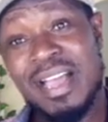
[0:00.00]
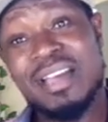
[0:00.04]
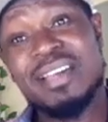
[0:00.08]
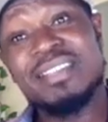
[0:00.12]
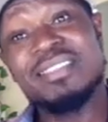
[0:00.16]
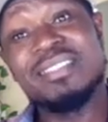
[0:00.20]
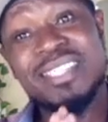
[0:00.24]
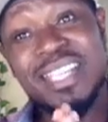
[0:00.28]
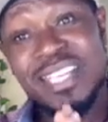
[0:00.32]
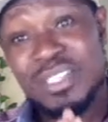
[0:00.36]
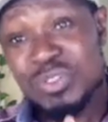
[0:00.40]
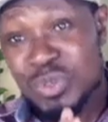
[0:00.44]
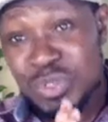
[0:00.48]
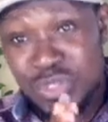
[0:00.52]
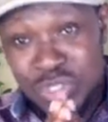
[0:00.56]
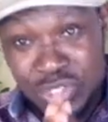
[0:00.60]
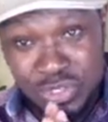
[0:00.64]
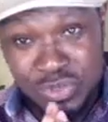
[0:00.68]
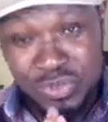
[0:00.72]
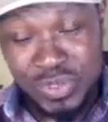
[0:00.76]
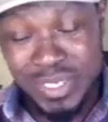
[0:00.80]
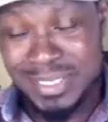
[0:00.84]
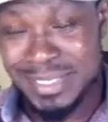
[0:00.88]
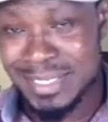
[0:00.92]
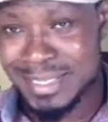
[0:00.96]
That was in
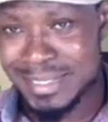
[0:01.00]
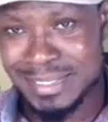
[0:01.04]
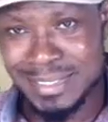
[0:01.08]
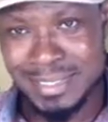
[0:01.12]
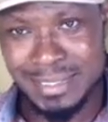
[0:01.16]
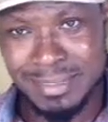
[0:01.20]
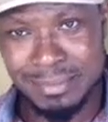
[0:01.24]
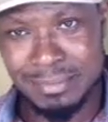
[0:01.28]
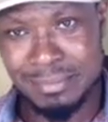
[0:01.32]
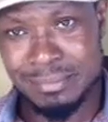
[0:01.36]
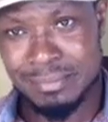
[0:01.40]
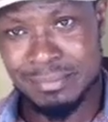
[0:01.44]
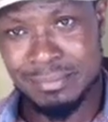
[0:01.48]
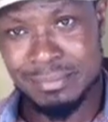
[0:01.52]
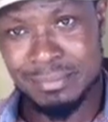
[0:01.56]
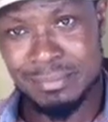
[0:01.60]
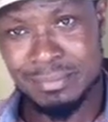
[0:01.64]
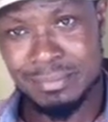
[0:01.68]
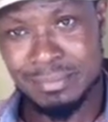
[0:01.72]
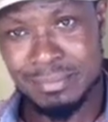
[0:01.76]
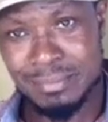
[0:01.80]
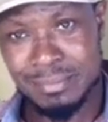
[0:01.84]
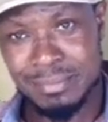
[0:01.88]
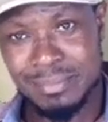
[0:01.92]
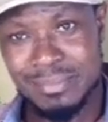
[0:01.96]
2018.
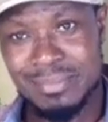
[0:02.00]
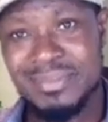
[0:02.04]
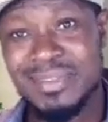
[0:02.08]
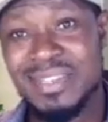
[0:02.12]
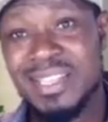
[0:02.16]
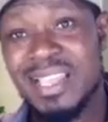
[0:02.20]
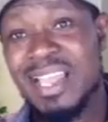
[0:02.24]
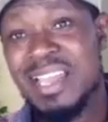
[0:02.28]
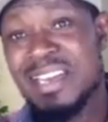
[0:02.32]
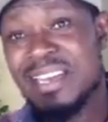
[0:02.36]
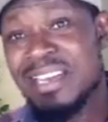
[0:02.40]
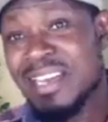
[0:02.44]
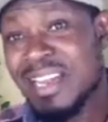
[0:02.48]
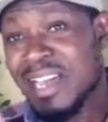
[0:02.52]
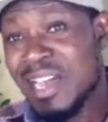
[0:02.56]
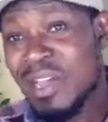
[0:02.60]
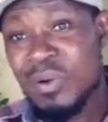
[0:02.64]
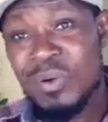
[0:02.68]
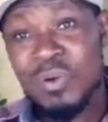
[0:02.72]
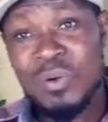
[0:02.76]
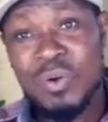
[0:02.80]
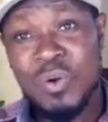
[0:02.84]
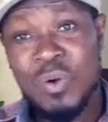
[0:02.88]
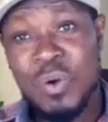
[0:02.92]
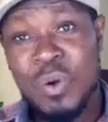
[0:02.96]
And
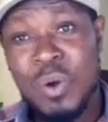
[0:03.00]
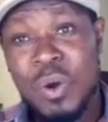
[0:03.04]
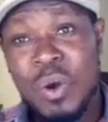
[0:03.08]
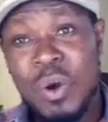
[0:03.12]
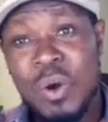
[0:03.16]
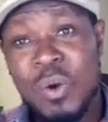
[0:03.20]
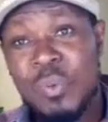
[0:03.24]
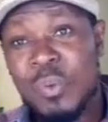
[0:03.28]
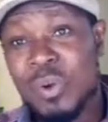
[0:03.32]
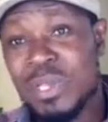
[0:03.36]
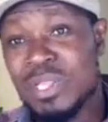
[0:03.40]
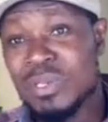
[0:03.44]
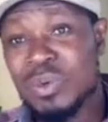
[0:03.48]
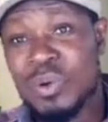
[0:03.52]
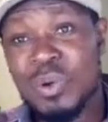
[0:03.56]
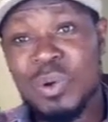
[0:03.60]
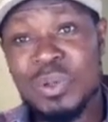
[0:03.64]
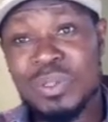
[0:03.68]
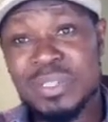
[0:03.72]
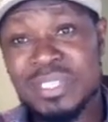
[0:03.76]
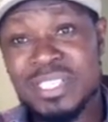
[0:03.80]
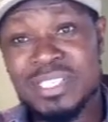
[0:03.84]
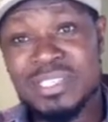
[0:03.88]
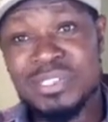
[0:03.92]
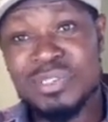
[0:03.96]
now, with all
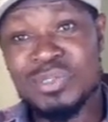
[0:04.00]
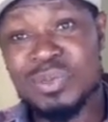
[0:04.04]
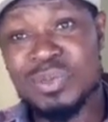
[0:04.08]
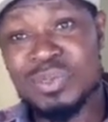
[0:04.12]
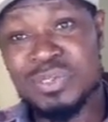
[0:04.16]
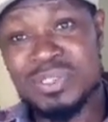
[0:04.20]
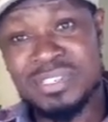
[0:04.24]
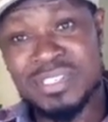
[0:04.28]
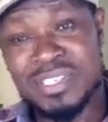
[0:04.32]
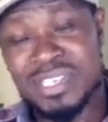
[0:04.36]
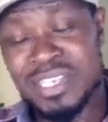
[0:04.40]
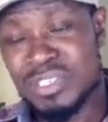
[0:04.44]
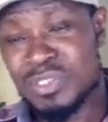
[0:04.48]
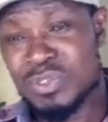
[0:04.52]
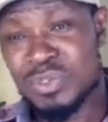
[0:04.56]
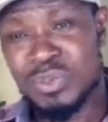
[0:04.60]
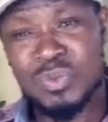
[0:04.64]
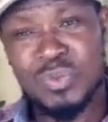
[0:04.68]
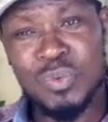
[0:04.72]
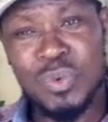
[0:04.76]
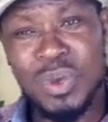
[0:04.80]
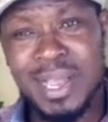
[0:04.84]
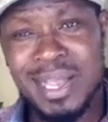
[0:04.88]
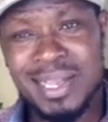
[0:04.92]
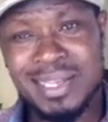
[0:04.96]
these construction
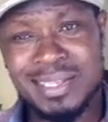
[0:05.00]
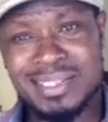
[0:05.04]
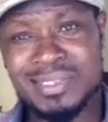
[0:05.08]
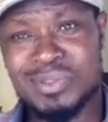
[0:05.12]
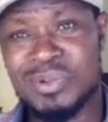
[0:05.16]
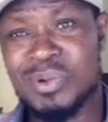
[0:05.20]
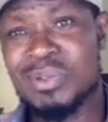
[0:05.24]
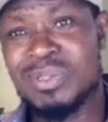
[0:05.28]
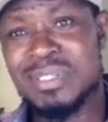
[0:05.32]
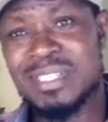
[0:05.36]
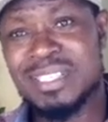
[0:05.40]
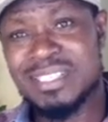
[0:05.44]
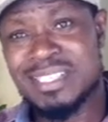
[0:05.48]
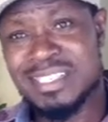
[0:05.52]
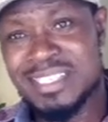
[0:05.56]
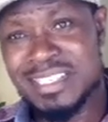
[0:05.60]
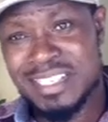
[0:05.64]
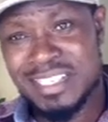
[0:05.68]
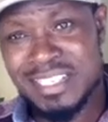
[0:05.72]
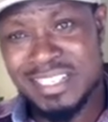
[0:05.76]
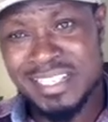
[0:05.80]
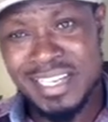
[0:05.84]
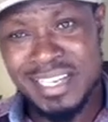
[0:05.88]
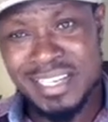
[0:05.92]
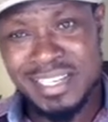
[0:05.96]
works, all these
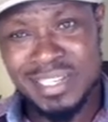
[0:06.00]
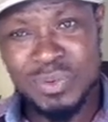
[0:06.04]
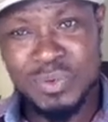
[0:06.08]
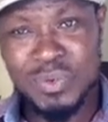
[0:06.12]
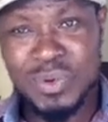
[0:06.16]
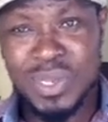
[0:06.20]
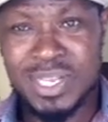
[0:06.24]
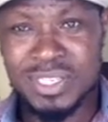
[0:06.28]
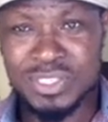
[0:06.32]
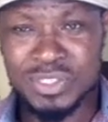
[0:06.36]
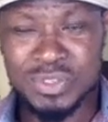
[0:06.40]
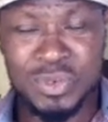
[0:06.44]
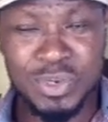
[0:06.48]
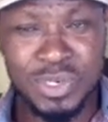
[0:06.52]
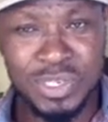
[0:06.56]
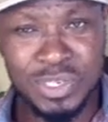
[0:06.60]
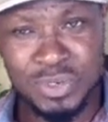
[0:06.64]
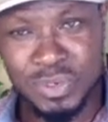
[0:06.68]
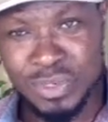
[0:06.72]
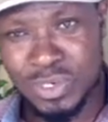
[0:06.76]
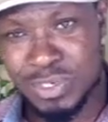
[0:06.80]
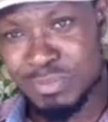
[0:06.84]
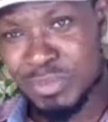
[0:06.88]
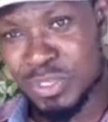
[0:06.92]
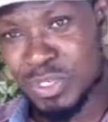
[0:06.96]
engineering works going
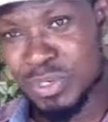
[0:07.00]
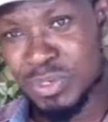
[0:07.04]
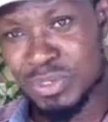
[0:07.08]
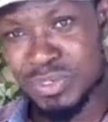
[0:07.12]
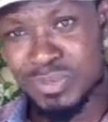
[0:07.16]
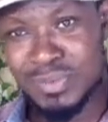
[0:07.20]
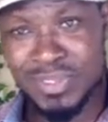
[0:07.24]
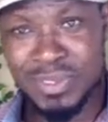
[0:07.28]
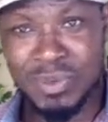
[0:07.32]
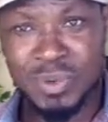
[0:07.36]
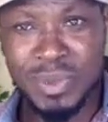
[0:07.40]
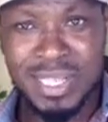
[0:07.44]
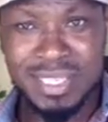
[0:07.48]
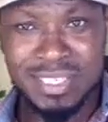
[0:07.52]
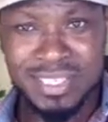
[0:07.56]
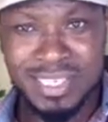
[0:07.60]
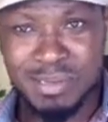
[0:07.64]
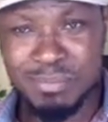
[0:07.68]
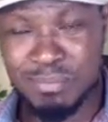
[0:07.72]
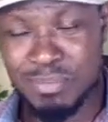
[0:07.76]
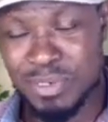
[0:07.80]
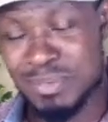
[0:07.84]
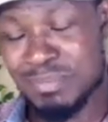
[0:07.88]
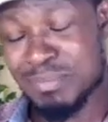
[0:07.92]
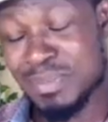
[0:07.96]
on because of the World
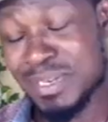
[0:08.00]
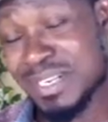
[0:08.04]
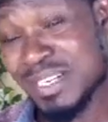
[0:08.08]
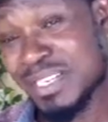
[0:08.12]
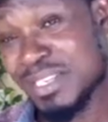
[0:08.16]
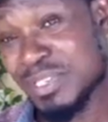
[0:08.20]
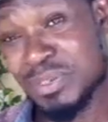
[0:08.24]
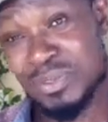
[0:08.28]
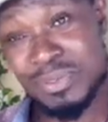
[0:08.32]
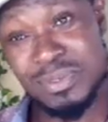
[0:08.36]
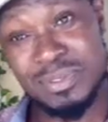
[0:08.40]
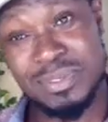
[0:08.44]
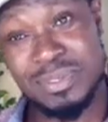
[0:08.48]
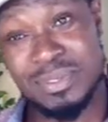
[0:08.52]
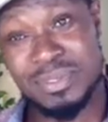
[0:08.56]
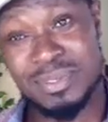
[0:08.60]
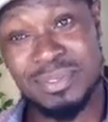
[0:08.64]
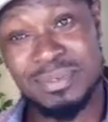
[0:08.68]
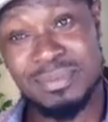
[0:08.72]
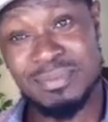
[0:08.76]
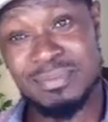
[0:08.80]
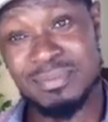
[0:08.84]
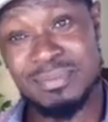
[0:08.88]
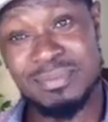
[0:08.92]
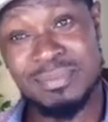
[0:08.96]
Cup preparations,
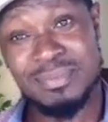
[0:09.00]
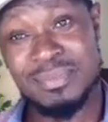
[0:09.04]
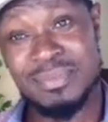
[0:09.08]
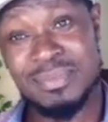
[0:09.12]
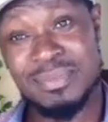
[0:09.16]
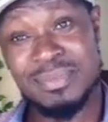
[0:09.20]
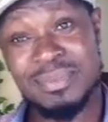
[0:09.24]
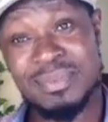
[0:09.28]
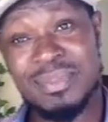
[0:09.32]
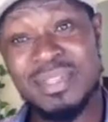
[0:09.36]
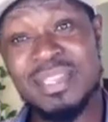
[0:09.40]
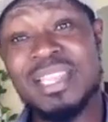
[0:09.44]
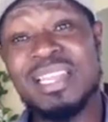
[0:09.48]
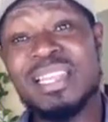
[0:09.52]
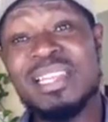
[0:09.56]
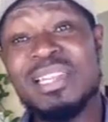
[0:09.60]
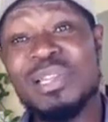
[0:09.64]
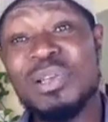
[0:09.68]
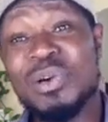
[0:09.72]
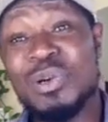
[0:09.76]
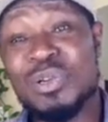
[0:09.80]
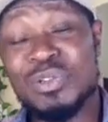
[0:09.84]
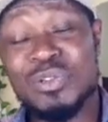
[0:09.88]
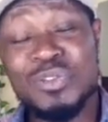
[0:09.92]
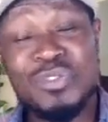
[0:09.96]
a
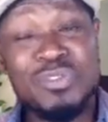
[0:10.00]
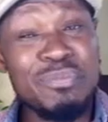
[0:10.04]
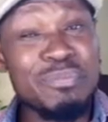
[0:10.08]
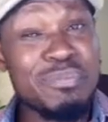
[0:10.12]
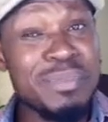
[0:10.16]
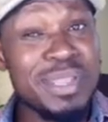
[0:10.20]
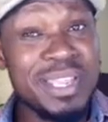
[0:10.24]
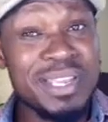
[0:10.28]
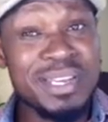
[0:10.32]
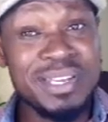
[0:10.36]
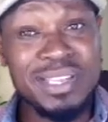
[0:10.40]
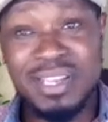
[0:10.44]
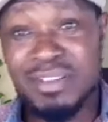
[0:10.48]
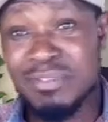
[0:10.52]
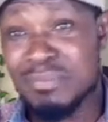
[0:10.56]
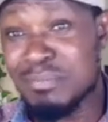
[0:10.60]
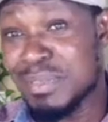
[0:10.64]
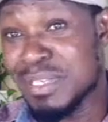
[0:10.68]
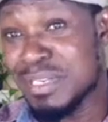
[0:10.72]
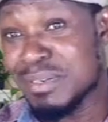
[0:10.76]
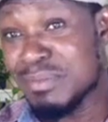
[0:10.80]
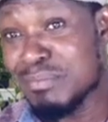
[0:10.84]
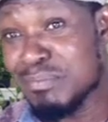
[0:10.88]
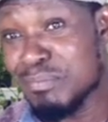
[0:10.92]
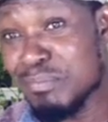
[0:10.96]
lot of men have
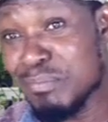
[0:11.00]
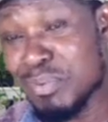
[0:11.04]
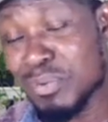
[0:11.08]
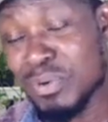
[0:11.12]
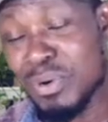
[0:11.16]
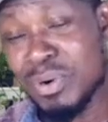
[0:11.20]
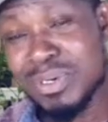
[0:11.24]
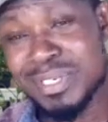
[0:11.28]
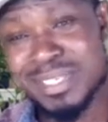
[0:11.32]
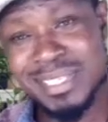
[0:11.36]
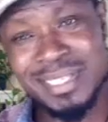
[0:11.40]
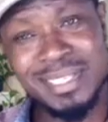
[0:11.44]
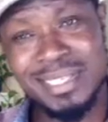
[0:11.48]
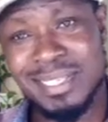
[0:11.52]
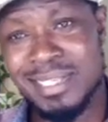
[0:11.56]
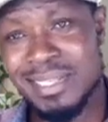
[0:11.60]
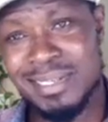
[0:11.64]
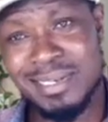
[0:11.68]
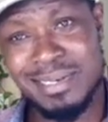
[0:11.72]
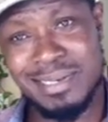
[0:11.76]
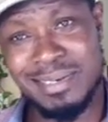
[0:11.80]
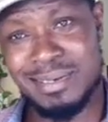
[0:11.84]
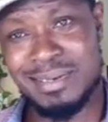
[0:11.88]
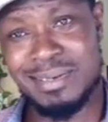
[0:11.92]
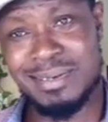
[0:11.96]
been brought
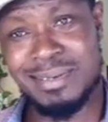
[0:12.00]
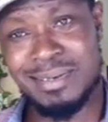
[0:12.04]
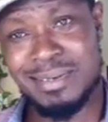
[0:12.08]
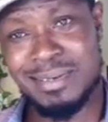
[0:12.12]
in.